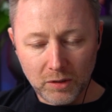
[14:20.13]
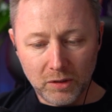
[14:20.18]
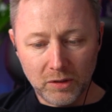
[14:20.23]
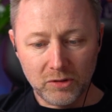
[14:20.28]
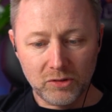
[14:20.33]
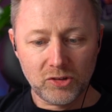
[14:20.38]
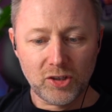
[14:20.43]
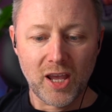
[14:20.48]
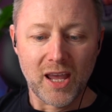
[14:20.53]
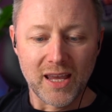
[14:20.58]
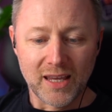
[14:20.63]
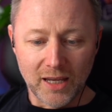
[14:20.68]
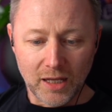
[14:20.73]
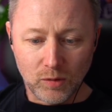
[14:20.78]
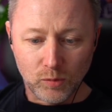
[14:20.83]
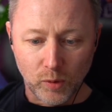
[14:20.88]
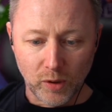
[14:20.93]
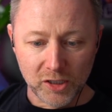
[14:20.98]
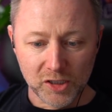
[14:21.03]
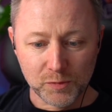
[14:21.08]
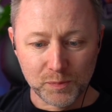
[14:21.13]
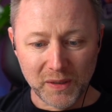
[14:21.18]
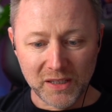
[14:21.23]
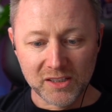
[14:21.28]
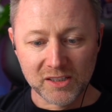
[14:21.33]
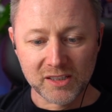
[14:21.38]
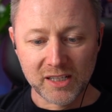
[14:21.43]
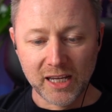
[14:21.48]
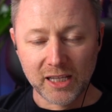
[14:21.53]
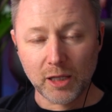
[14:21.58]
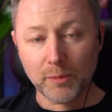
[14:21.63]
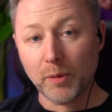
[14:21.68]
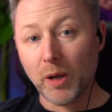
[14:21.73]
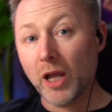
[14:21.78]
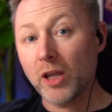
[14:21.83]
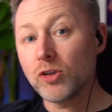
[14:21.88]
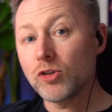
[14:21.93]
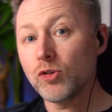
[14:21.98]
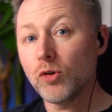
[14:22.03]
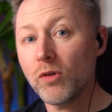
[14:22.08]
take in what has been said about a
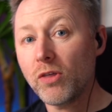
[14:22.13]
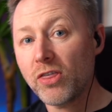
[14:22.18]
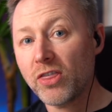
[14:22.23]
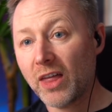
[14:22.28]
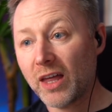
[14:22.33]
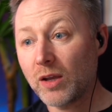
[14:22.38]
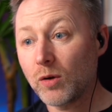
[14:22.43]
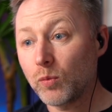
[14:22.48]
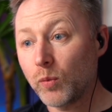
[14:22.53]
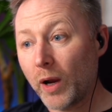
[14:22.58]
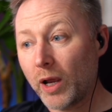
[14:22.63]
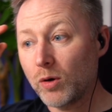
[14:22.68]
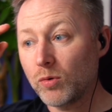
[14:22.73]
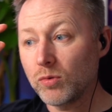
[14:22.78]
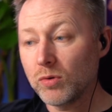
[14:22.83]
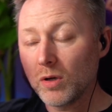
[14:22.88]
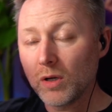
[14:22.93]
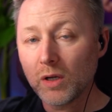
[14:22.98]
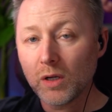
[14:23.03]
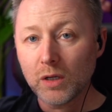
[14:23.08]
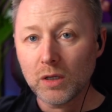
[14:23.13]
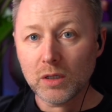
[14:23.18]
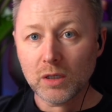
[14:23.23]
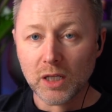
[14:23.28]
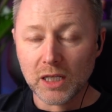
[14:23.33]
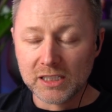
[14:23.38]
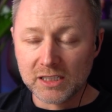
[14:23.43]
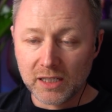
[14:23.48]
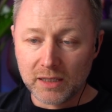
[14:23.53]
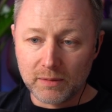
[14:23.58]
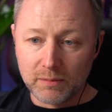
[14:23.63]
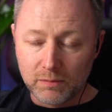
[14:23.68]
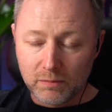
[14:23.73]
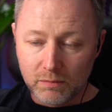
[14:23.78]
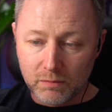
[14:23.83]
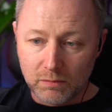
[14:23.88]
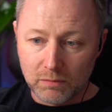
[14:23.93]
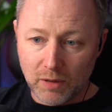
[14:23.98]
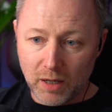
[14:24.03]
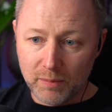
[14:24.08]
new thing? Well, it's like
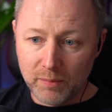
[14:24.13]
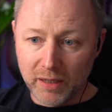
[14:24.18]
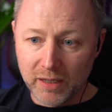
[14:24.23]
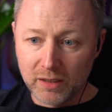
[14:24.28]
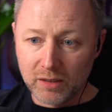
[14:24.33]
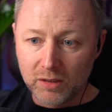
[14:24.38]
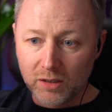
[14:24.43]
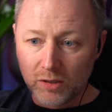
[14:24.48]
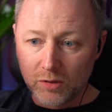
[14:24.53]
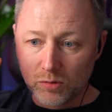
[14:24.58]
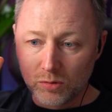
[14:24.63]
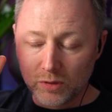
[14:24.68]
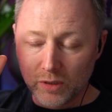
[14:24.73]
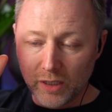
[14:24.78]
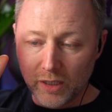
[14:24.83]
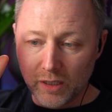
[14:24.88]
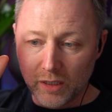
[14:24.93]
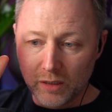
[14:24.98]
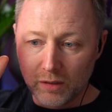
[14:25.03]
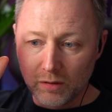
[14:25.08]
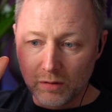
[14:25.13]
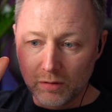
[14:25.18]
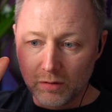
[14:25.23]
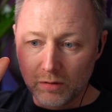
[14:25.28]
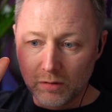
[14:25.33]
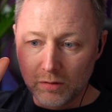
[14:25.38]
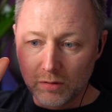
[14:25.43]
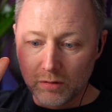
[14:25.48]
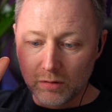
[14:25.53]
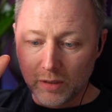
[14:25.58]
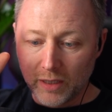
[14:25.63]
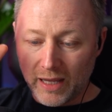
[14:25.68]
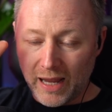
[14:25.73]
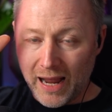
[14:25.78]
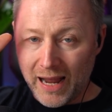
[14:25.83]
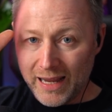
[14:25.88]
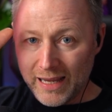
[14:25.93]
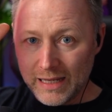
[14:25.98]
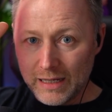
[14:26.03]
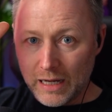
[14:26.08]
my mind can only, like,
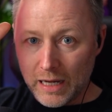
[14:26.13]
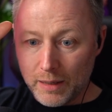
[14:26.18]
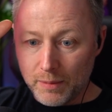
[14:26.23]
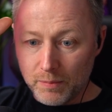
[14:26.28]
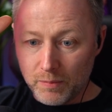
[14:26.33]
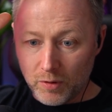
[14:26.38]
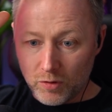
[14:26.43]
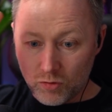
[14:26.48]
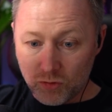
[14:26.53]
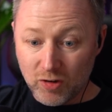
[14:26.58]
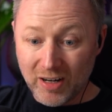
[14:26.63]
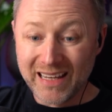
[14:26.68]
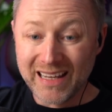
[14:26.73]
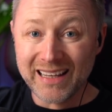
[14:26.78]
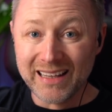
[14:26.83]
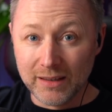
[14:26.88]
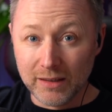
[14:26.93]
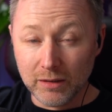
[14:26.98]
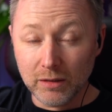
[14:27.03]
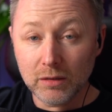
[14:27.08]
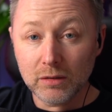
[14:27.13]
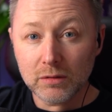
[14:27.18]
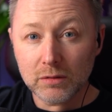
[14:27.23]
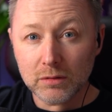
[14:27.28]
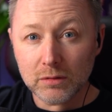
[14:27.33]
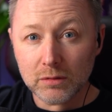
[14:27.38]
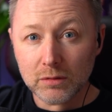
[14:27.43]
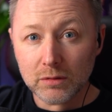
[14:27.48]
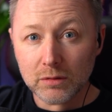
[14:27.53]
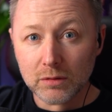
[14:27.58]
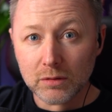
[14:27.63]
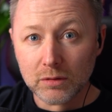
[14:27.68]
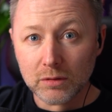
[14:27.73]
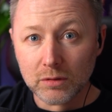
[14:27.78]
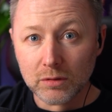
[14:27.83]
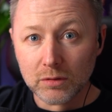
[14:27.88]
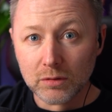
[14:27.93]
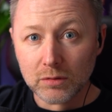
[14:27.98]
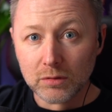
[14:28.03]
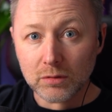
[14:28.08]
I am writing.
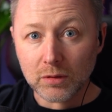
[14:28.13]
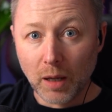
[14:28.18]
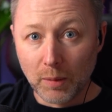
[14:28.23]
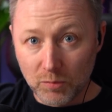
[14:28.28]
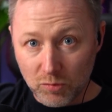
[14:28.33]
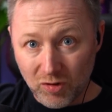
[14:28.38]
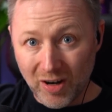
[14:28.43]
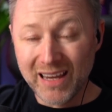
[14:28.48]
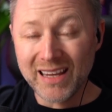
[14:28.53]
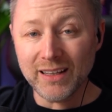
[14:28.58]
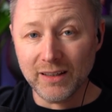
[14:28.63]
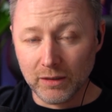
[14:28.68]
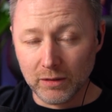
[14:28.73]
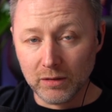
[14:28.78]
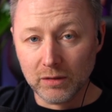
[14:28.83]
I'm writing.